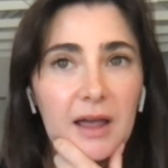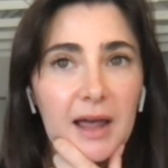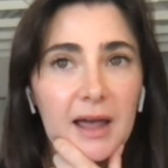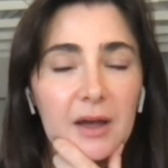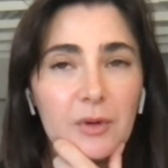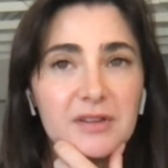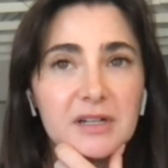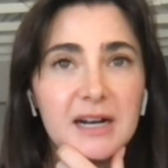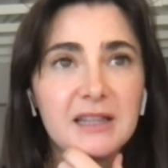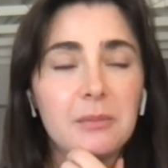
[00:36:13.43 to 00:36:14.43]
Uh, we did
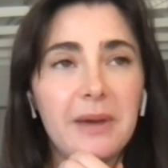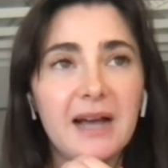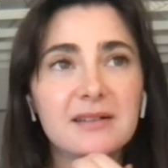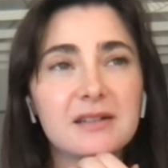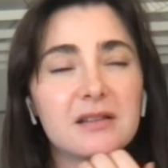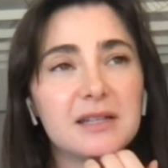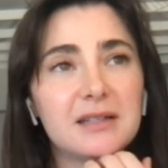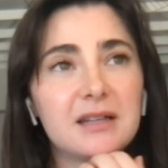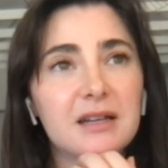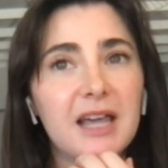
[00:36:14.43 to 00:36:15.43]
it at the Baxter
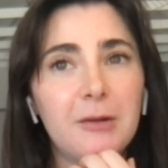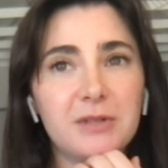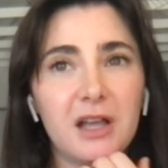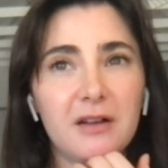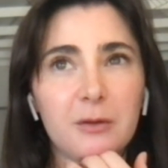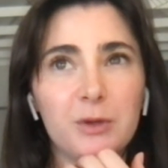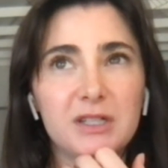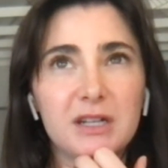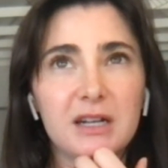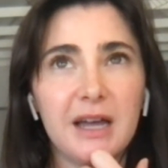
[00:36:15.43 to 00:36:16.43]
Theatre in Cape Town, and we
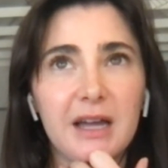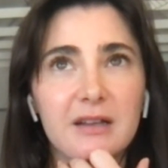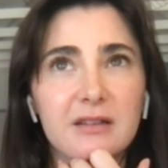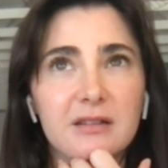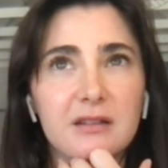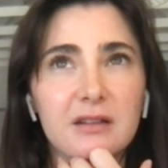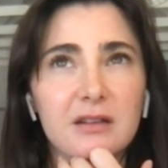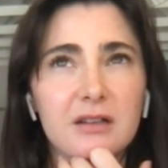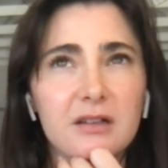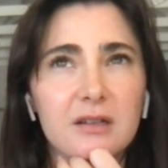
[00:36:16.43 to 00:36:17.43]
did it at
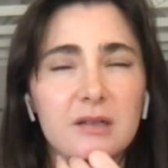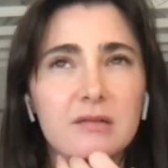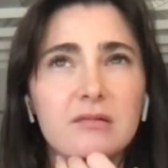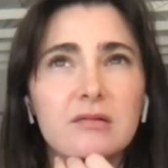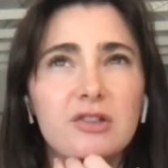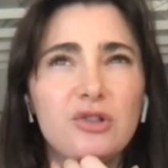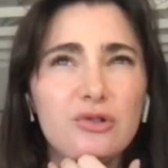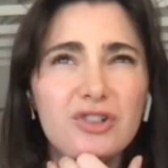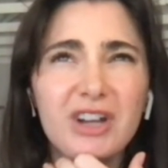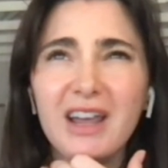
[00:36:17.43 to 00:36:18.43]
the
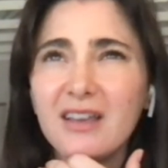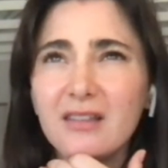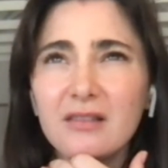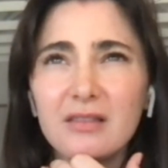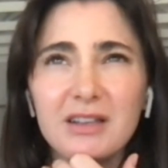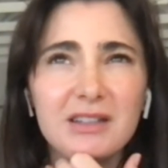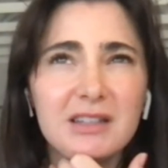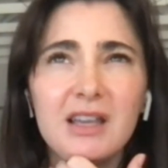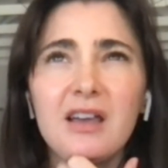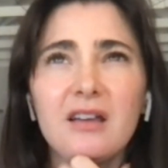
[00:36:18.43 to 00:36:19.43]
UJ
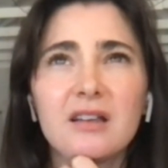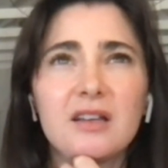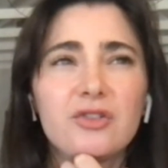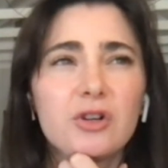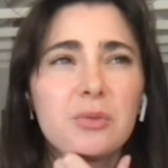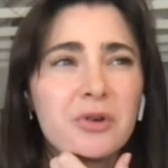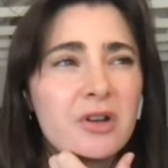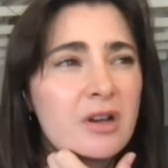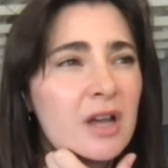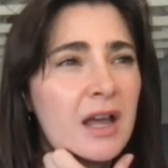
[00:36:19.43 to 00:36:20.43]
Theatre in
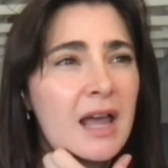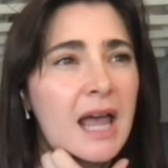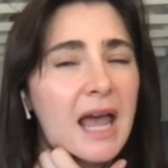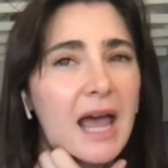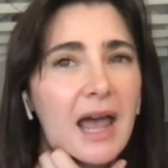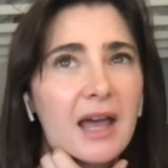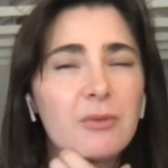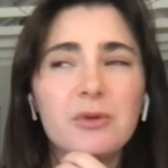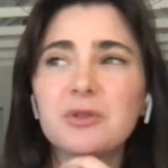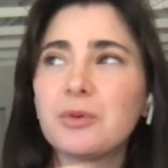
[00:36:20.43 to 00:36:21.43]
Joburg. And
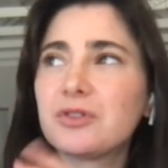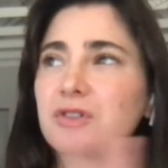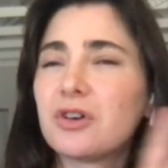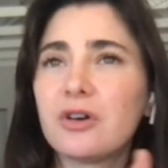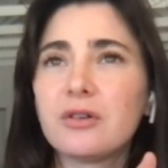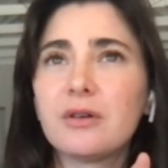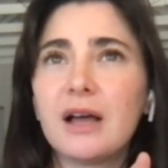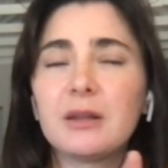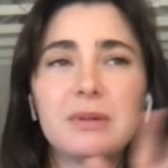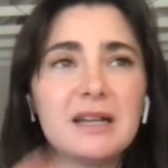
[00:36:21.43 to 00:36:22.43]
we were supposed to go
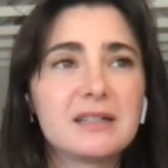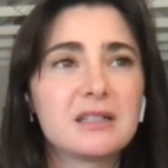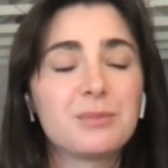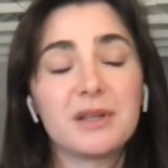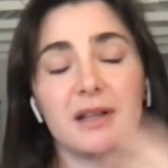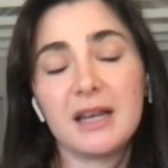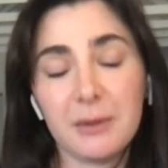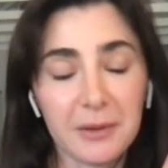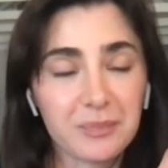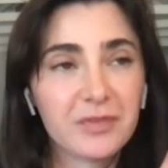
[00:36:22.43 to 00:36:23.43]
other places, but
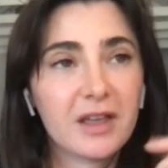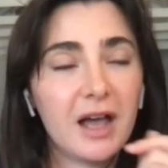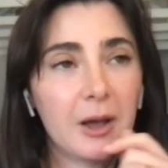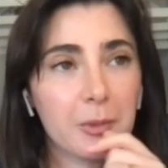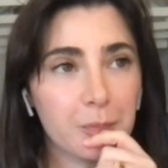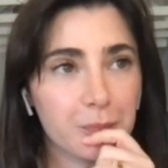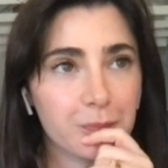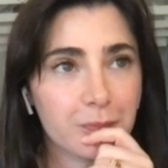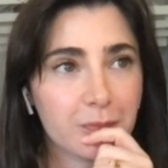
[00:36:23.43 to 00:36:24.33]
anyway, um,